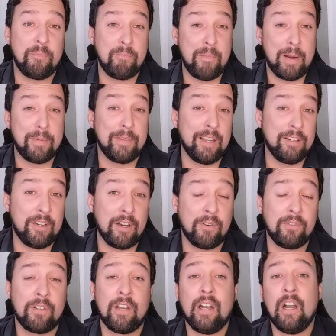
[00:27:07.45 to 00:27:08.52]
Maybe they don't.
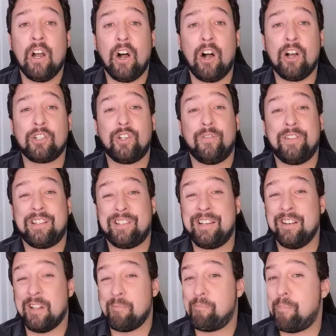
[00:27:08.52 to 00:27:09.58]
Also, if it's near
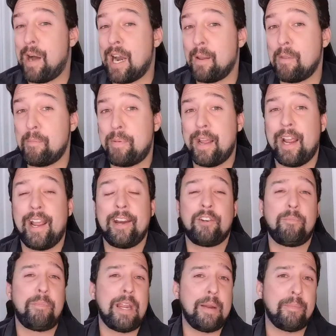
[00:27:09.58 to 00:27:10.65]
the bottom of the page,
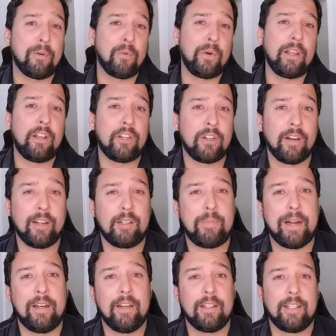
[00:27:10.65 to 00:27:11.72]
people really start
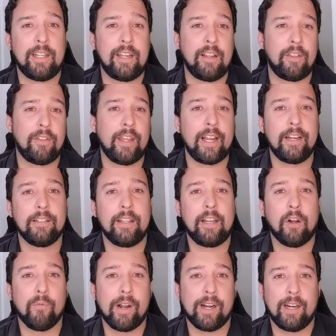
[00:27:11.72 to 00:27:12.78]
expecting to see things they
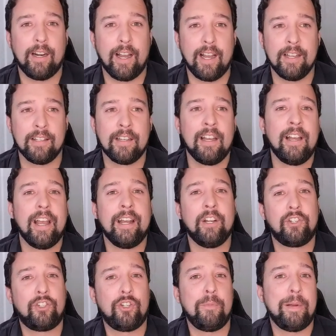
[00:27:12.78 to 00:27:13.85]
don't recognize and
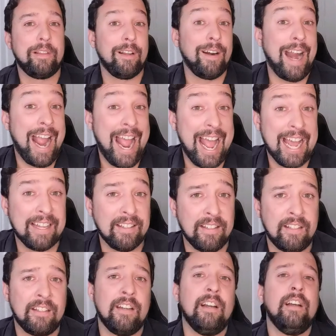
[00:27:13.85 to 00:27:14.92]
assuming they're ads.
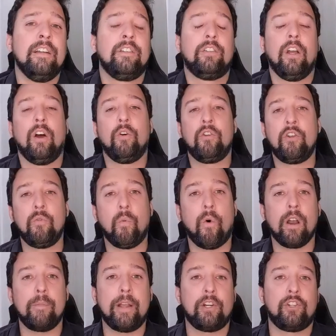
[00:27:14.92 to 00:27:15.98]
So you
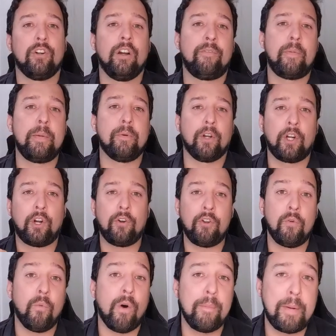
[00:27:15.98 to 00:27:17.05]
want to make sure if people are
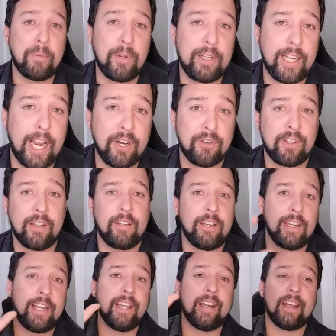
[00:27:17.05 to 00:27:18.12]
you want people to engage with it, you
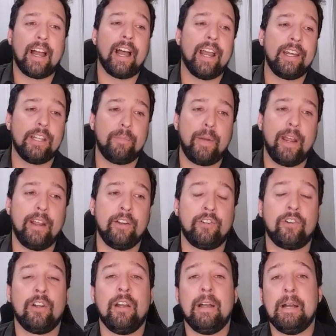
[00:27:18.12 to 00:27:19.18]
get it high in the
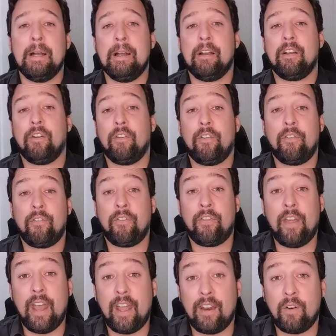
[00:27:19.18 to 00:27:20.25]
page.
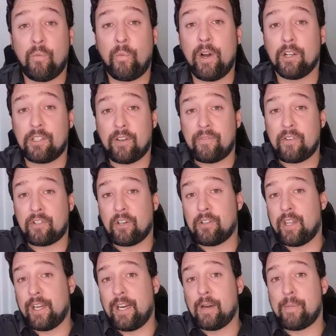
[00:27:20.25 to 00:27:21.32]
Then we also have to start
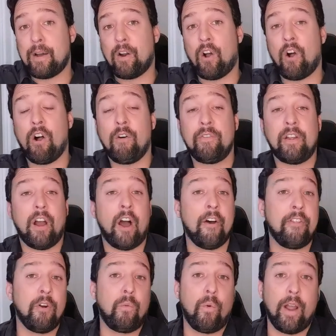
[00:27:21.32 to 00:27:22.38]
thinking about all the
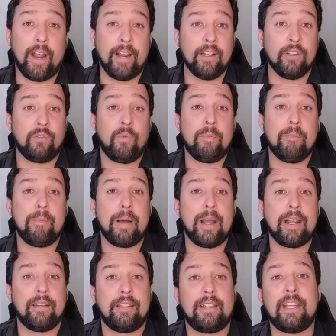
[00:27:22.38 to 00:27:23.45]
other ways we
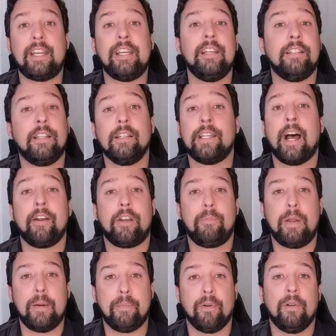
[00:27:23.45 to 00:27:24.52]
might tease this out to
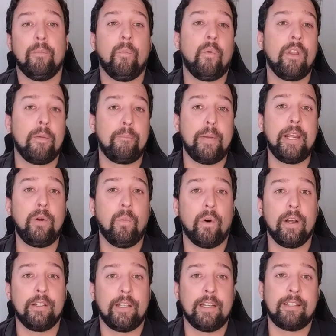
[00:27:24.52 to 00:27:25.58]
people. One of the big
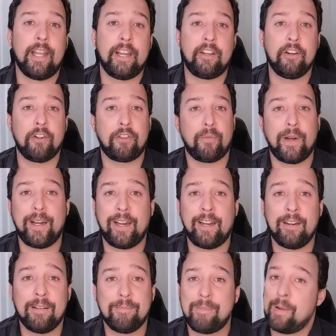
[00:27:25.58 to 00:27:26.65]
ones is taking your 3D and
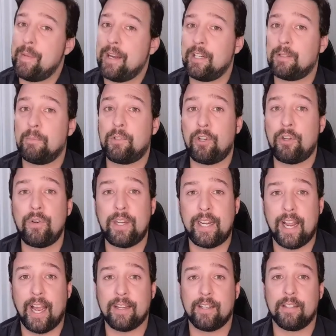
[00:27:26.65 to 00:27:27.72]
making some 2D
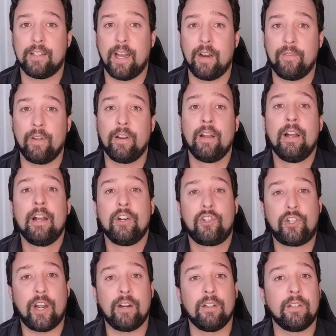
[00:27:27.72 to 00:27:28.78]
assets out of it.
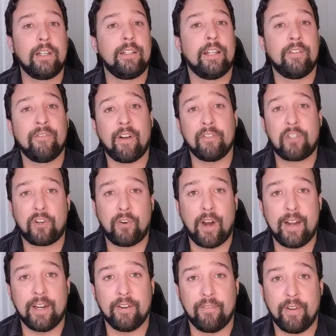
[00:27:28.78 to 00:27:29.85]
Generally, that involves
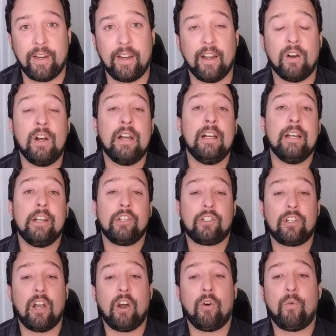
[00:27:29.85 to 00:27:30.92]
creating a video.
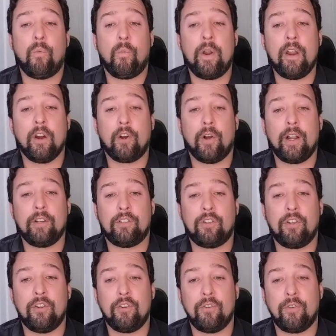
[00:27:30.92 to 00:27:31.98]
So we are going
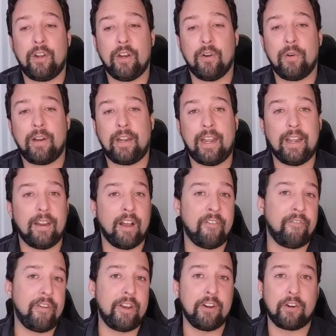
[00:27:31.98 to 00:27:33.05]
to, you know, get a
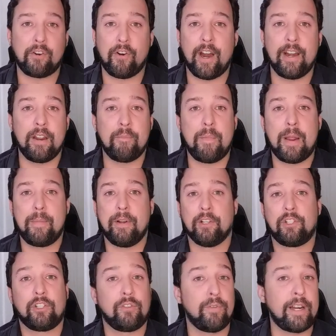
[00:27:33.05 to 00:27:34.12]
video created, maybe a
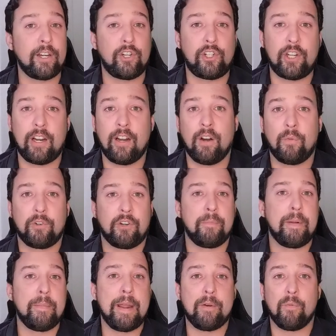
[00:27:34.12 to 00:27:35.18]
screen share, which can be
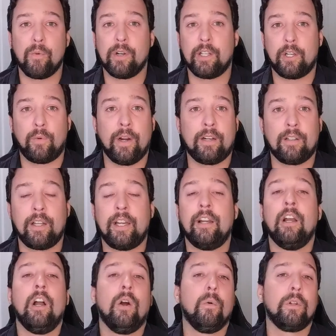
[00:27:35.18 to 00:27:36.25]
made really quickly.
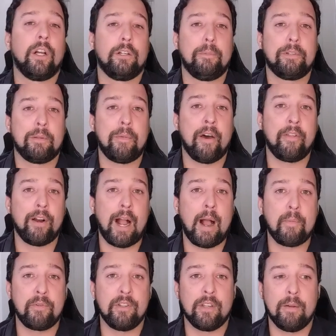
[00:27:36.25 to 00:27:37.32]
We'll talk about some other
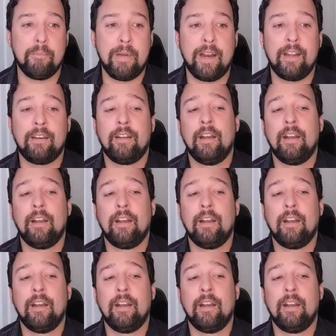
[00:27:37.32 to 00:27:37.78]
options in a minute.